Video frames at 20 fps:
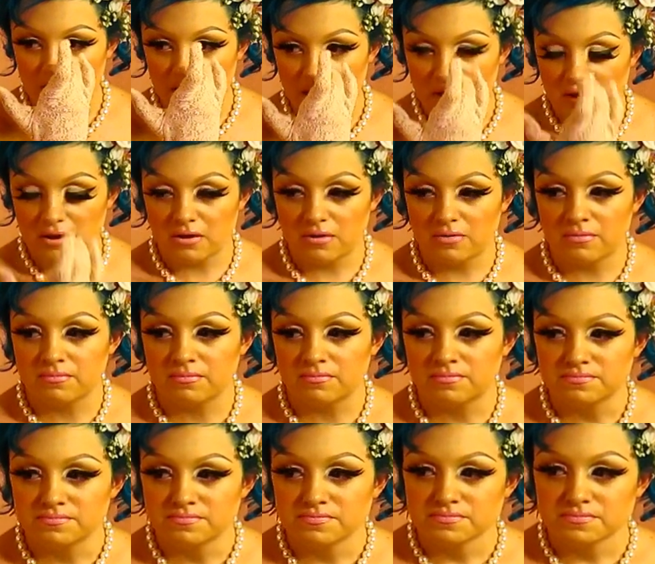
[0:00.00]
Um,
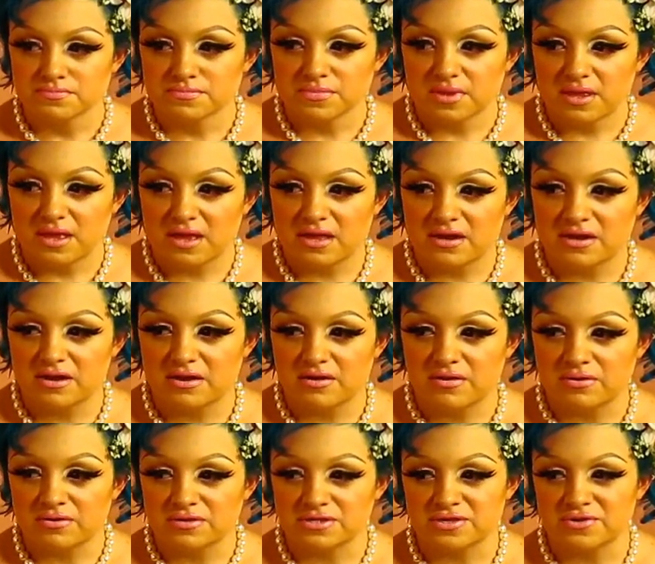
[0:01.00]
and
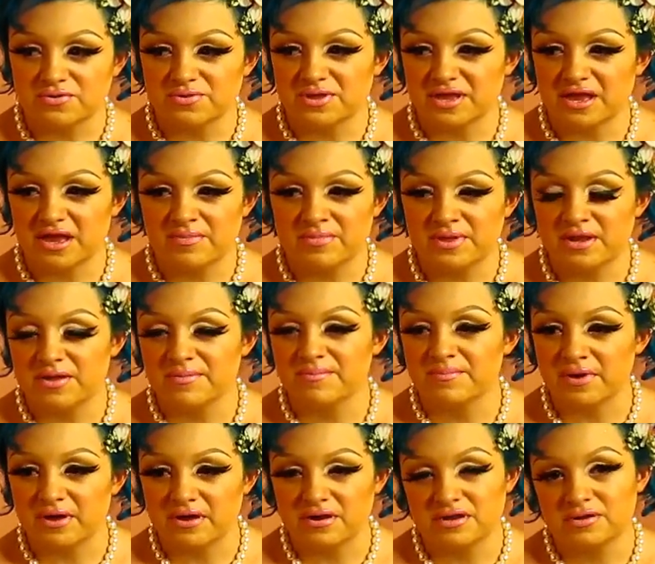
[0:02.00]
also, like, I mean, I've
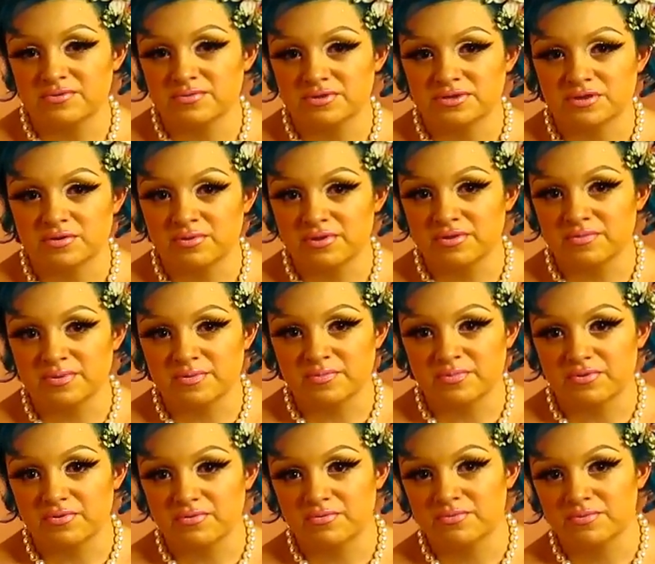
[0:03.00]
bonded with so many
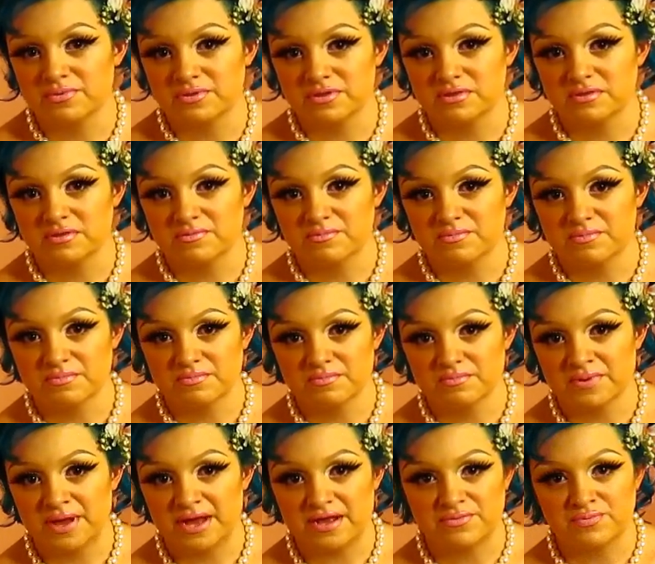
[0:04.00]
people over the
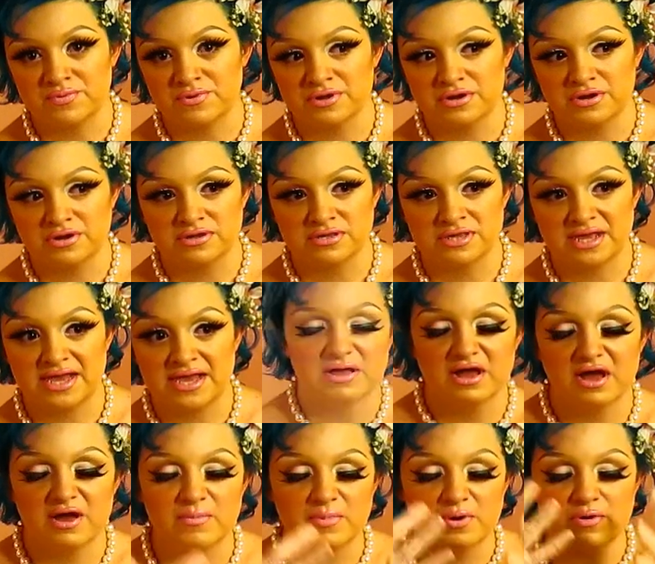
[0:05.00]
past four years, and
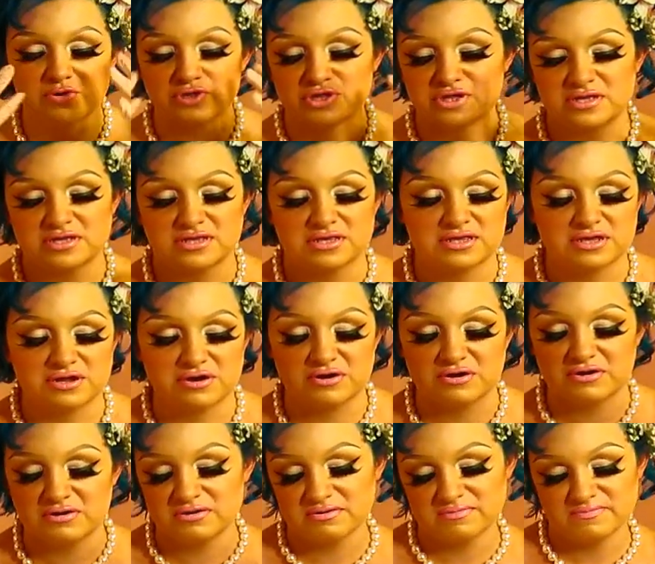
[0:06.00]
emotions are